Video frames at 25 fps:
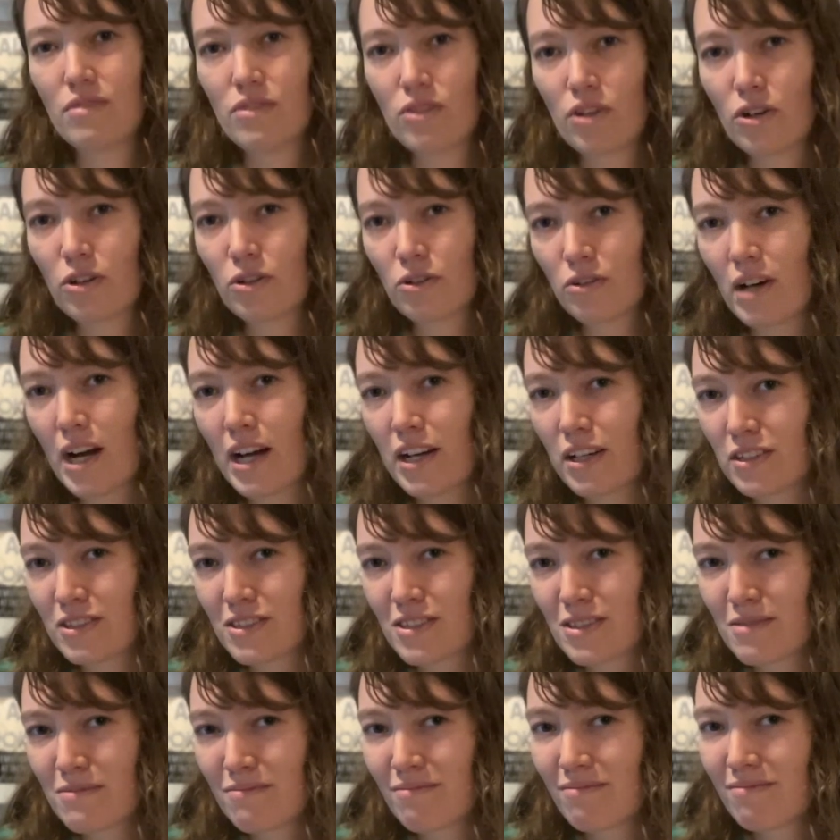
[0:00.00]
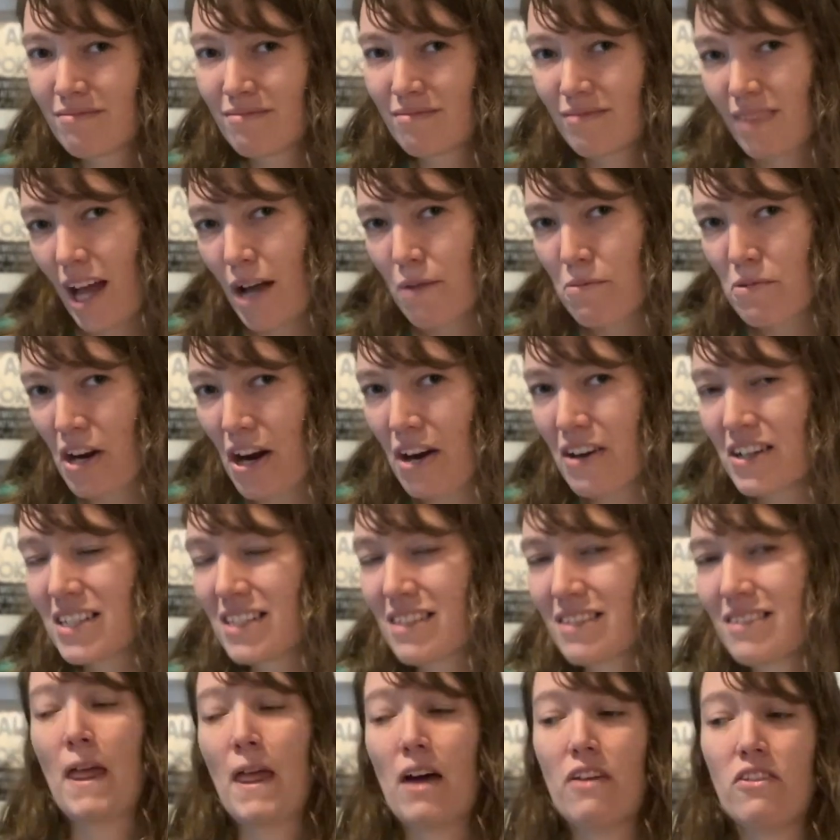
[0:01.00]
third graders'
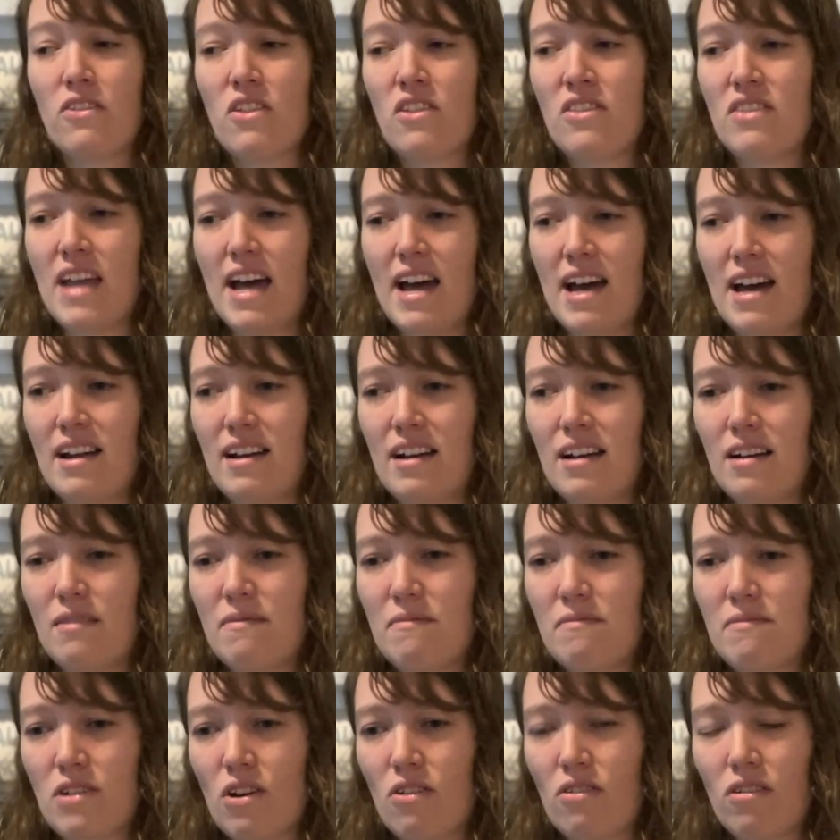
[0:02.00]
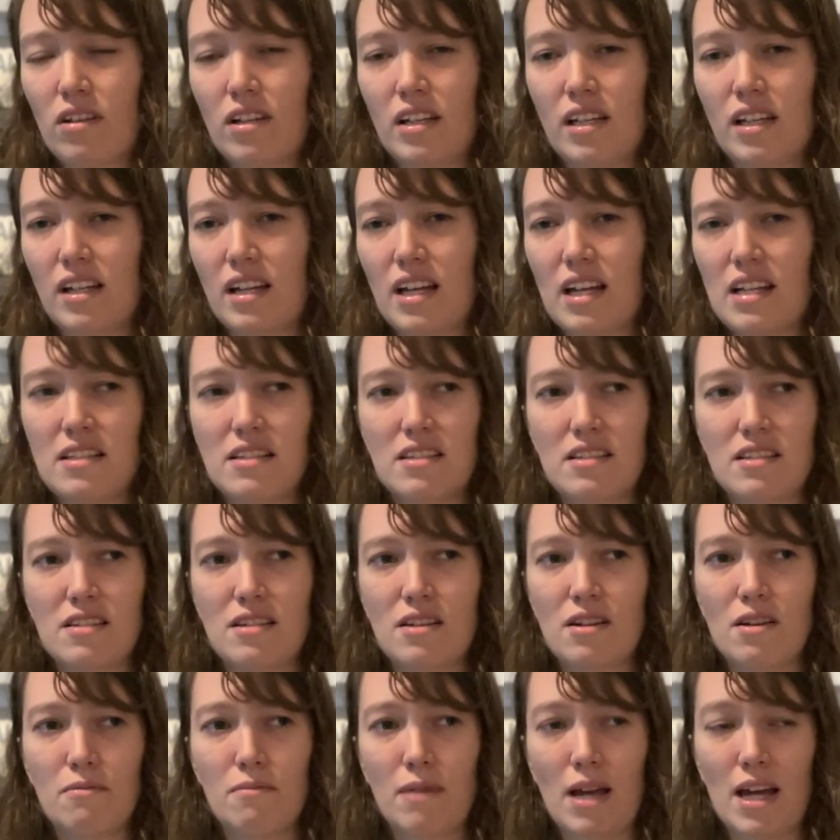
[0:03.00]
libraries. Other than that, I'm totally against
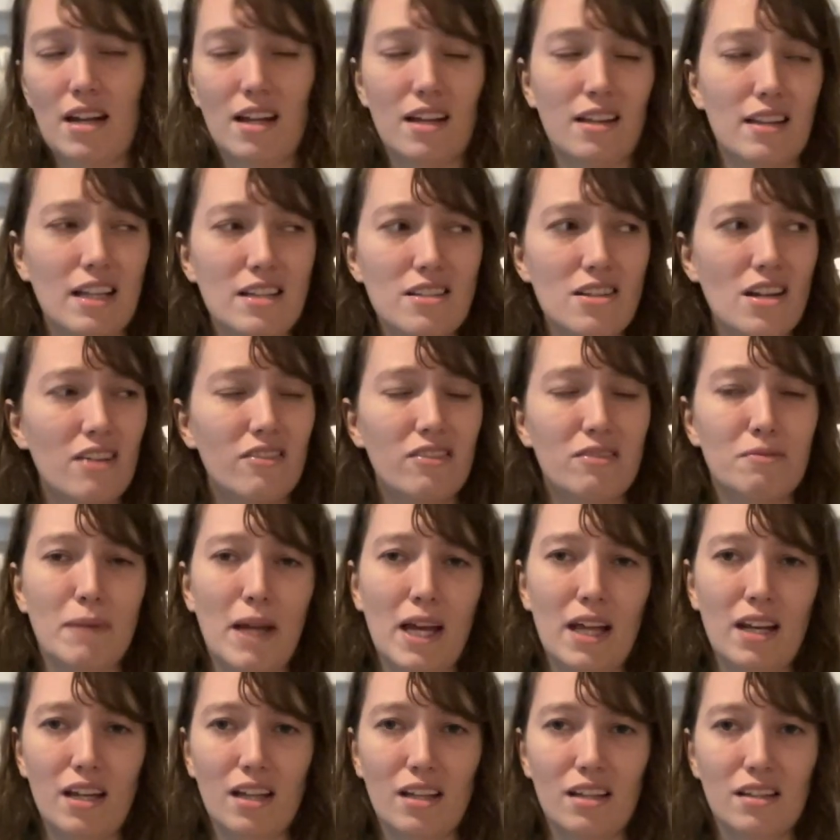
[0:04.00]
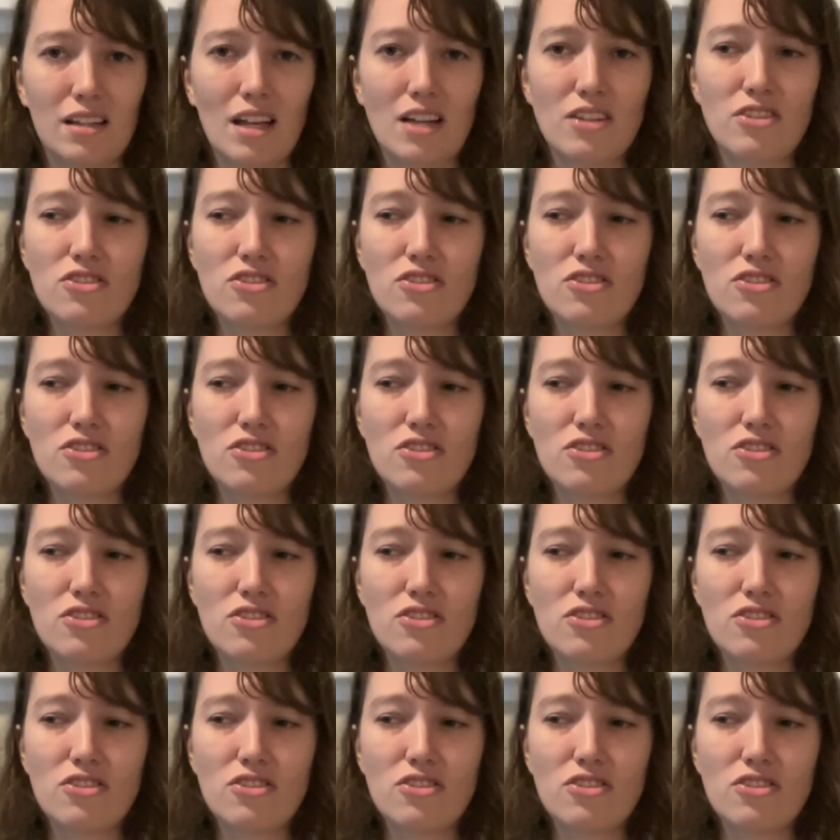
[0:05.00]
banning, and that's not even banning. That's